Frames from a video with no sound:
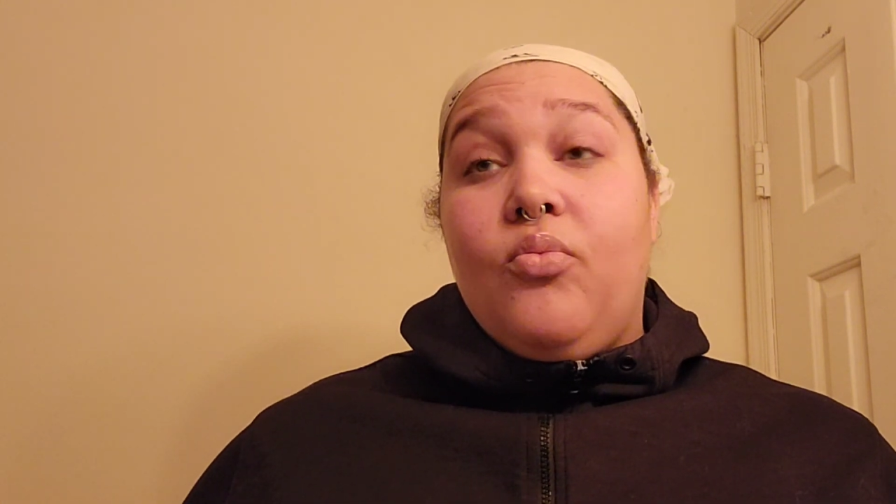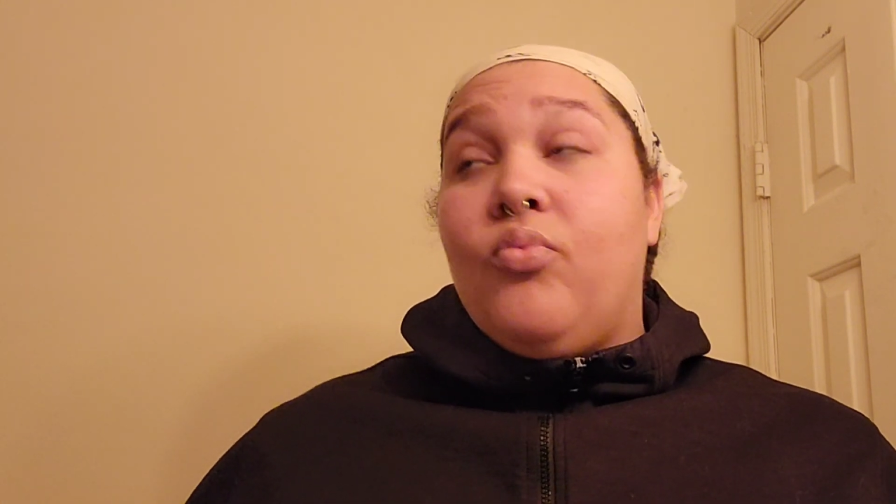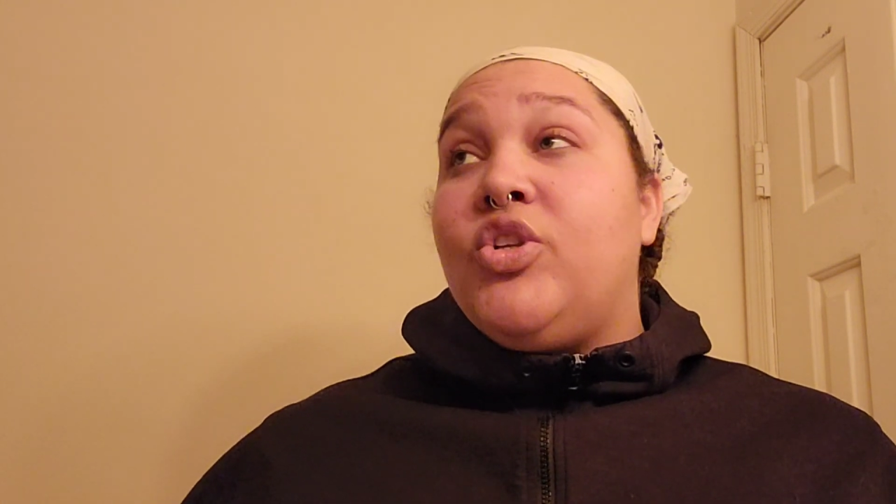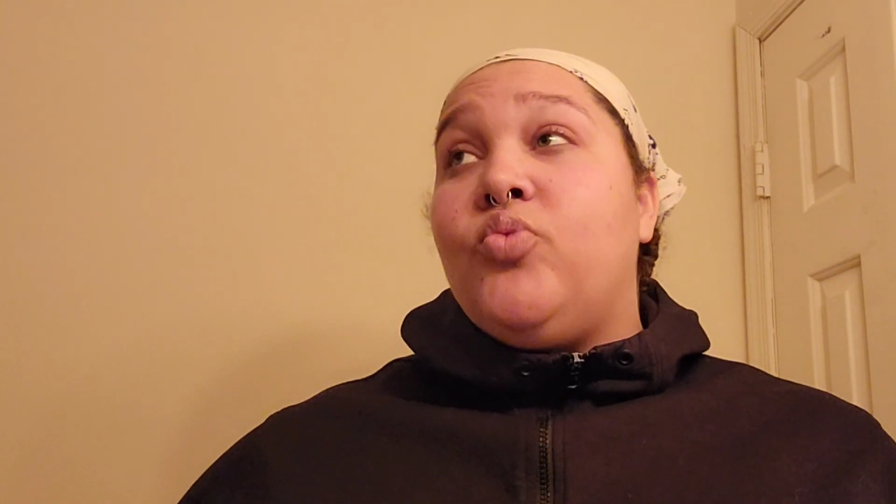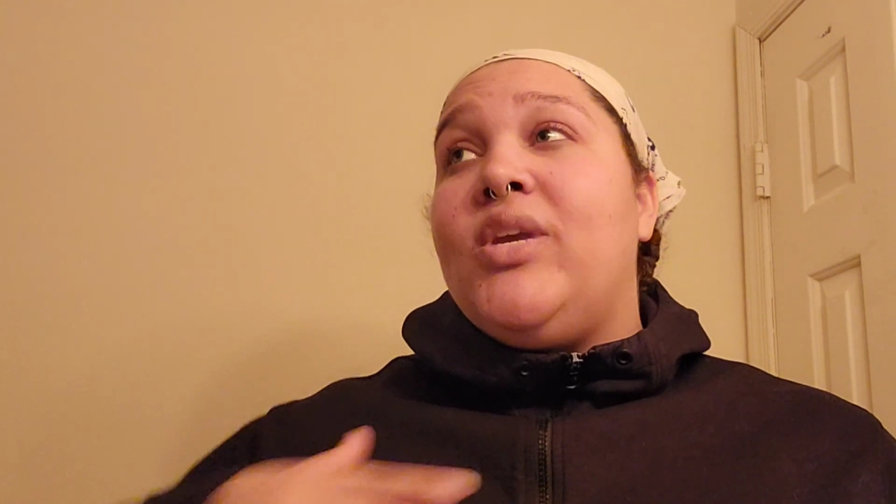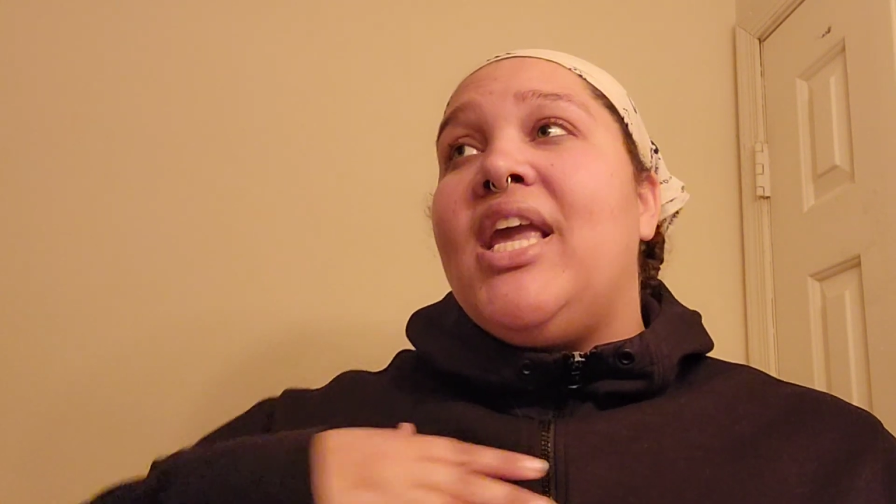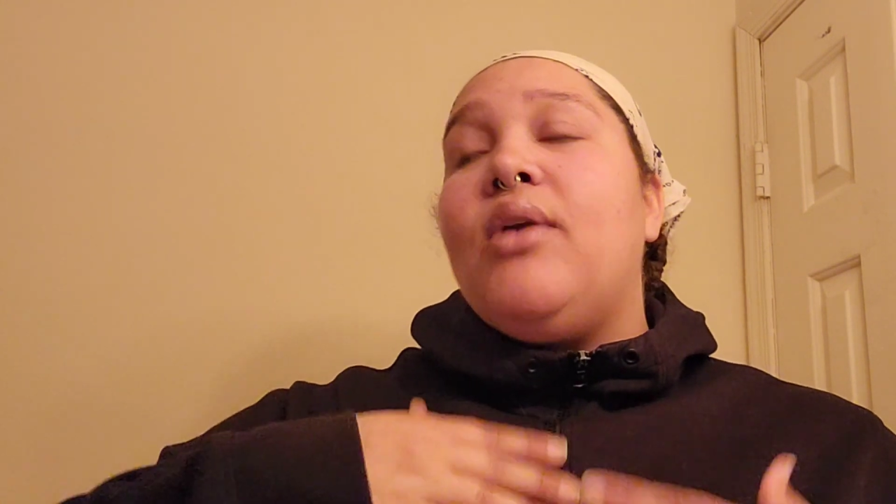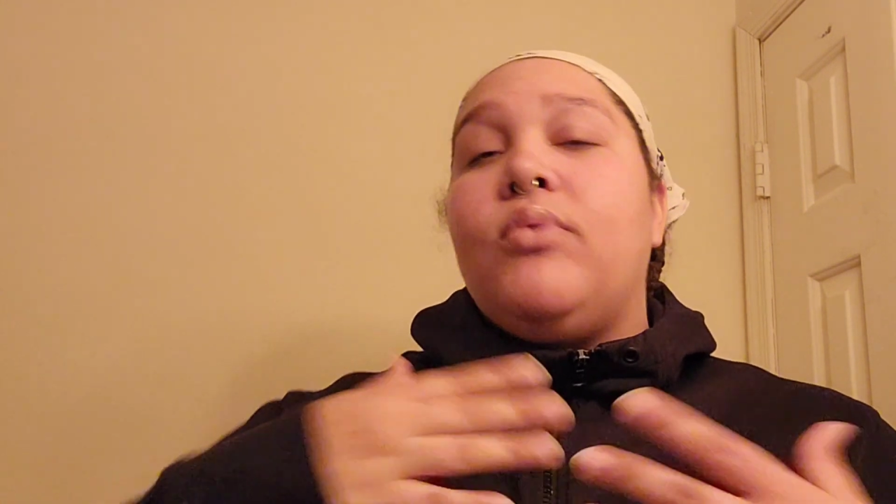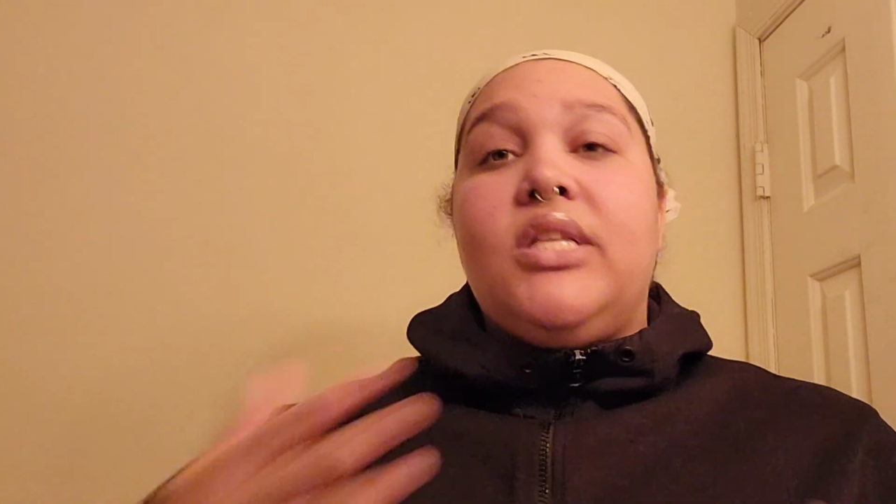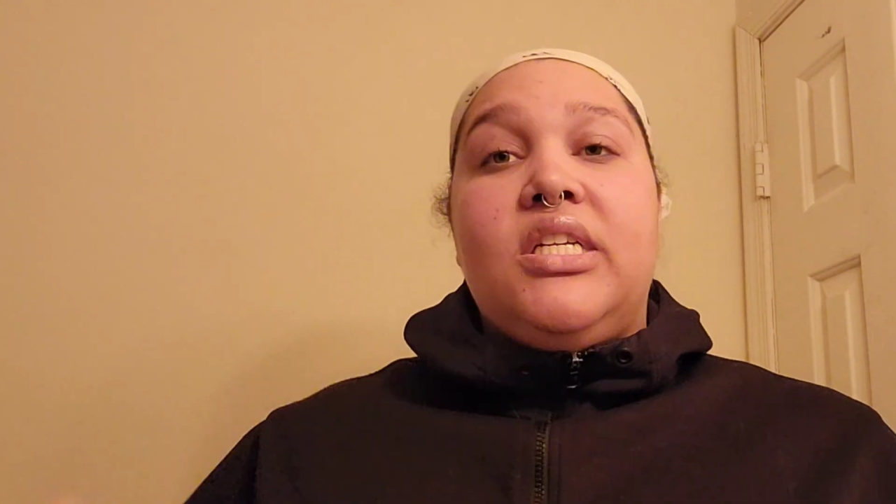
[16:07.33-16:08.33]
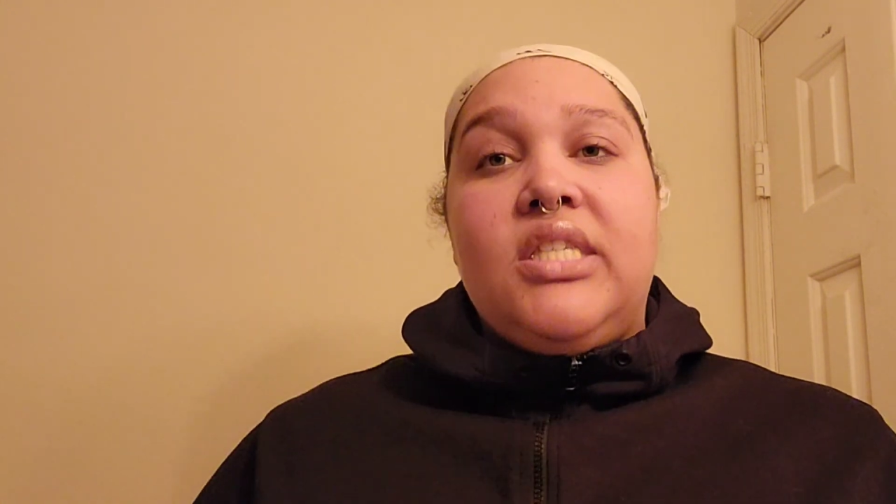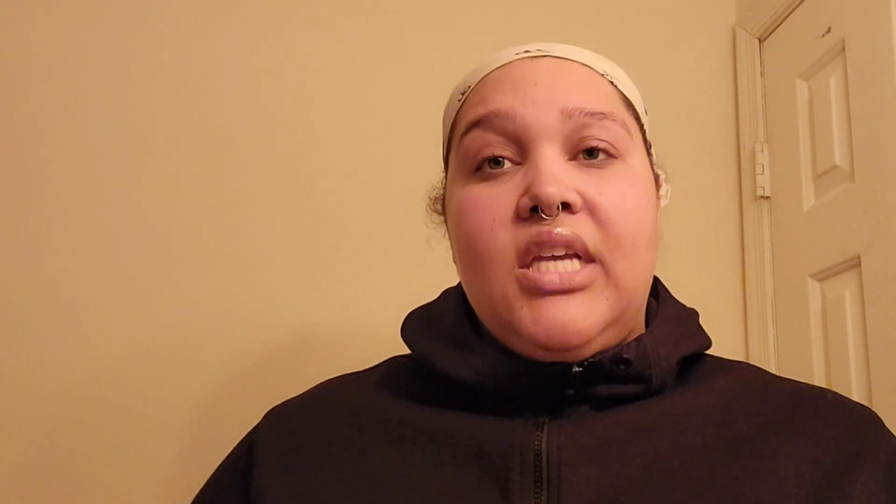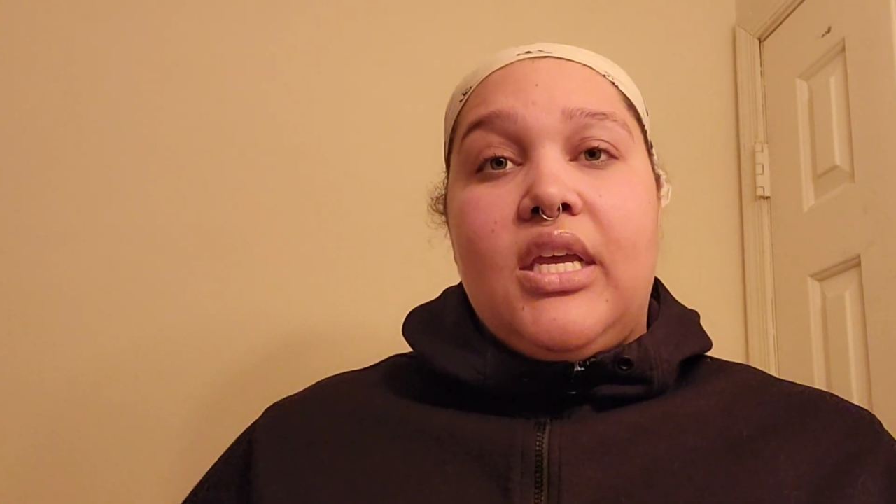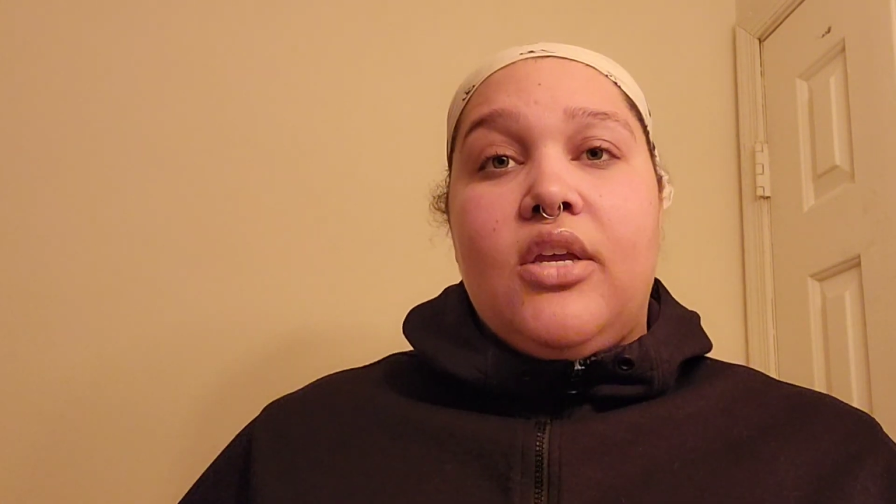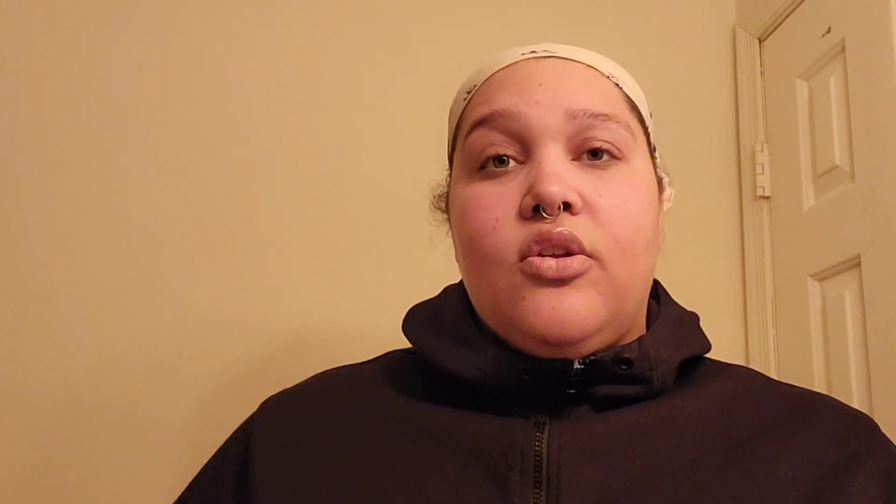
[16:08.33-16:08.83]
which we can't really
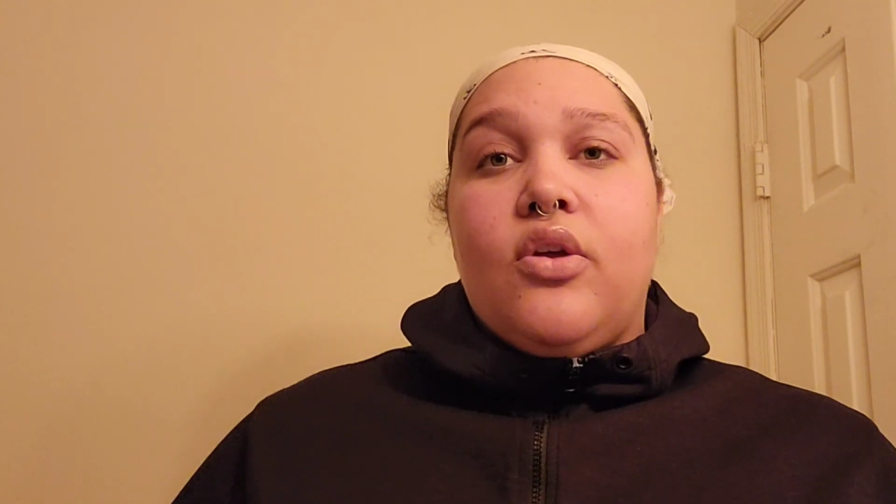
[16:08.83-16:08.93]
see.